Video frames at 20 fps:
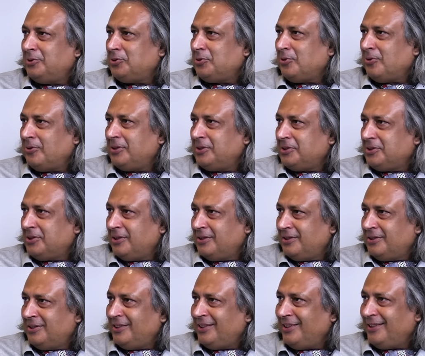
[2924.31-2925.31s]
the strongest
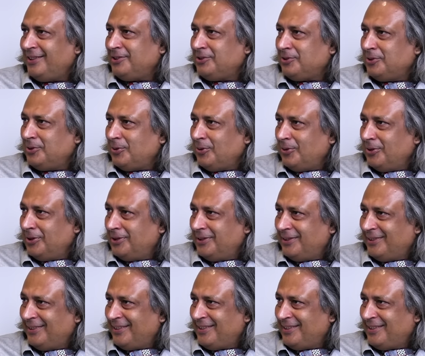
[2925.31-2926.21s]
currency against the dollar